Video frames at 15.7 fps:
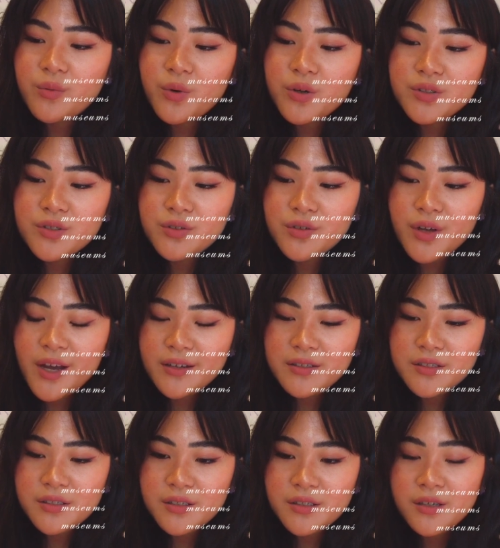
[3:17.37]
what to
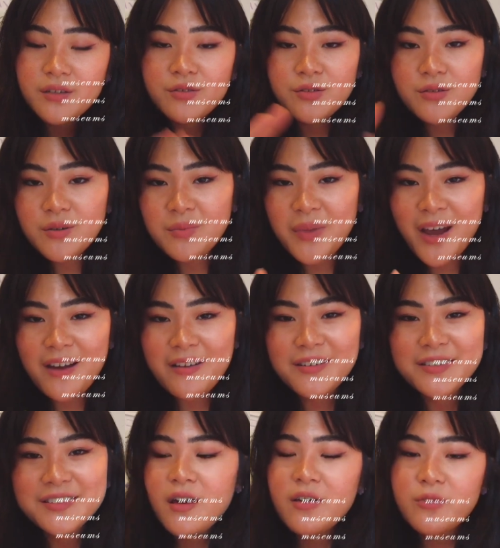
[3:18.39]
actually do in
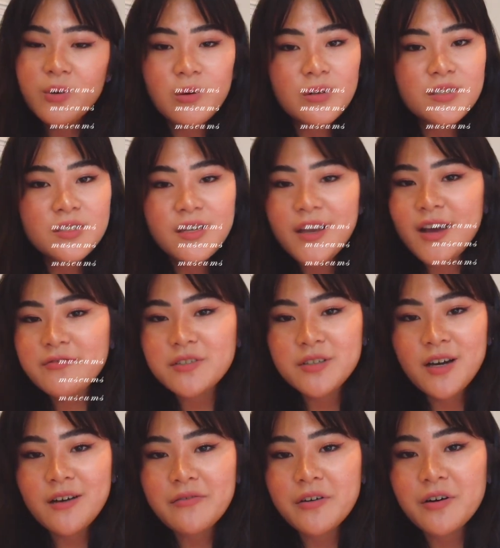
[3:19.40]
Paris. Of course, I have to
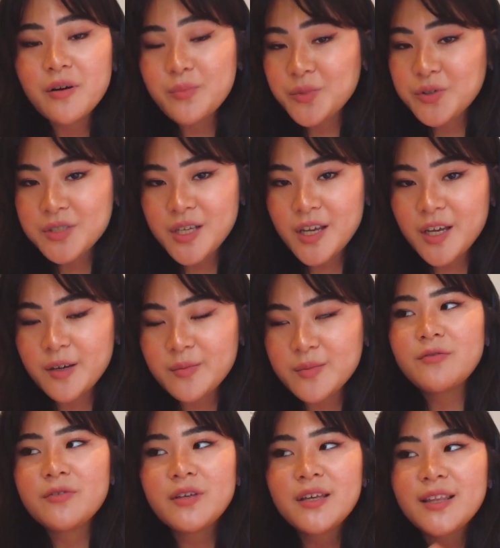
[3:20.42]
cover
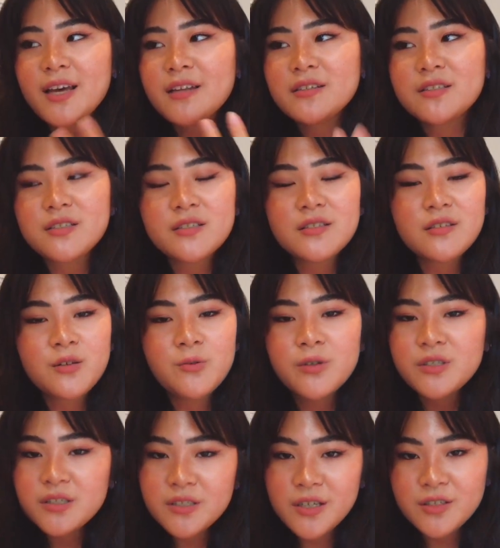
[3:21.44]
museums. I feel like that is just a
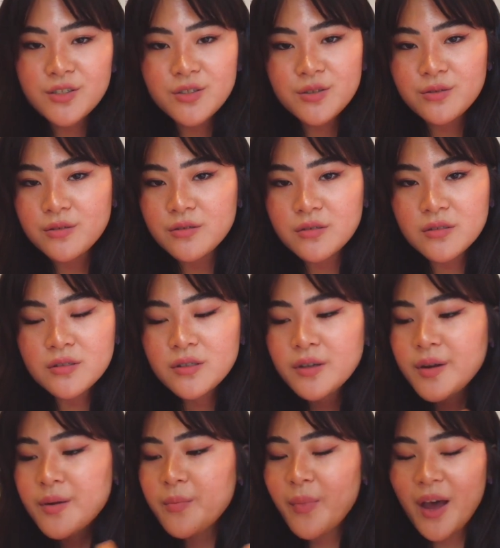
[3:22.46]
quintessential
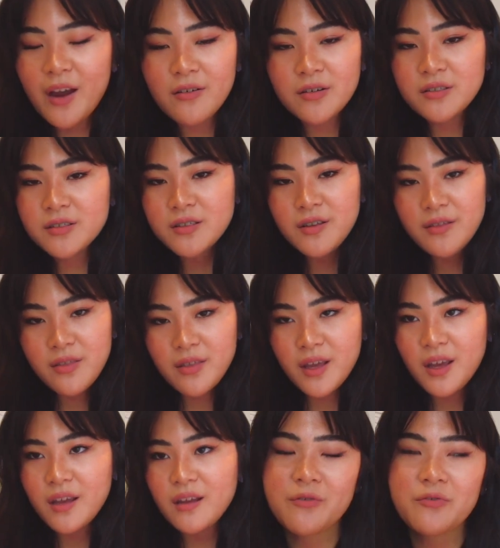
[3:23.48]
Paris
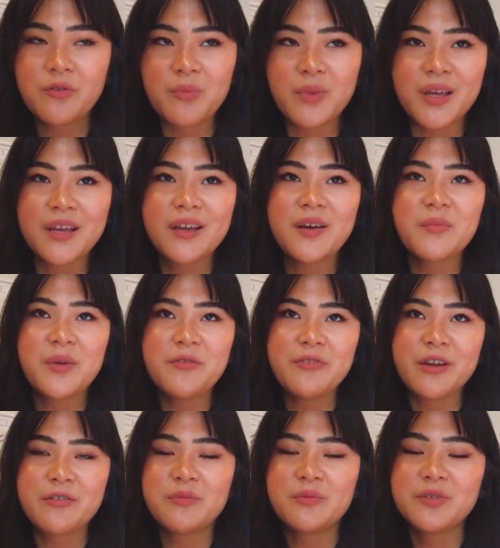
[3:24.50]
thing. For me, my
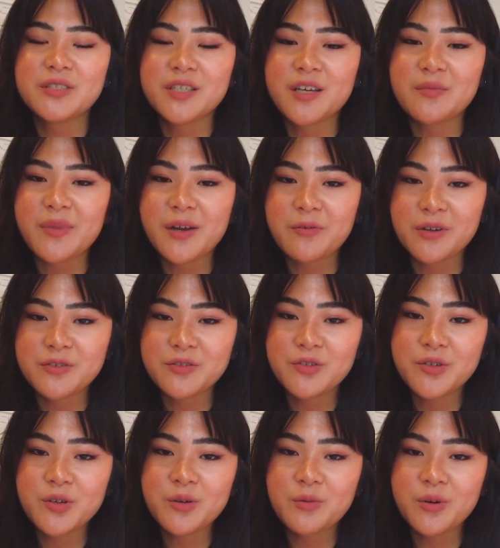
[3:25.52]
favorite museum I went
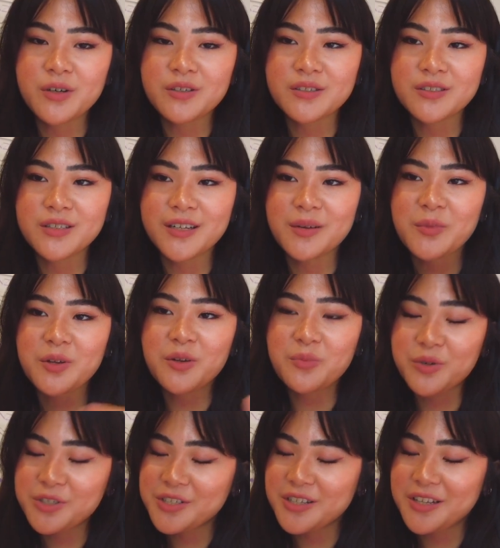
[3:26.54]
to was, and I'm gonna
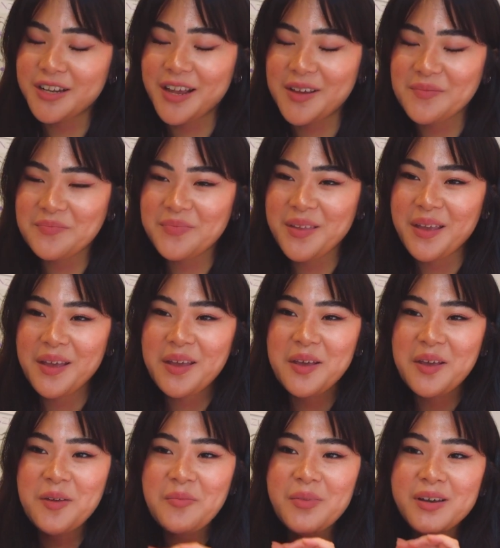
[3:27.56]
butcher the name,
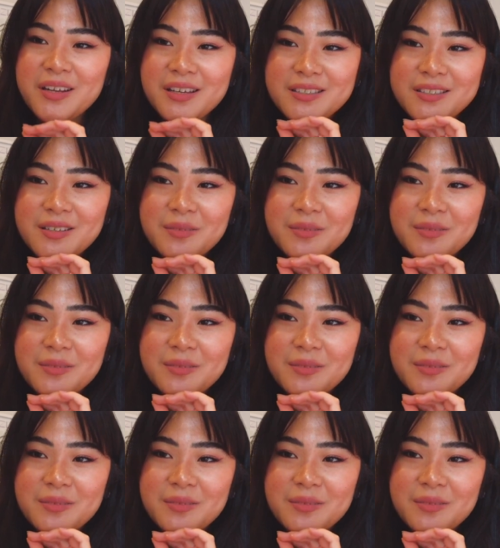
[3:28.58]
but it's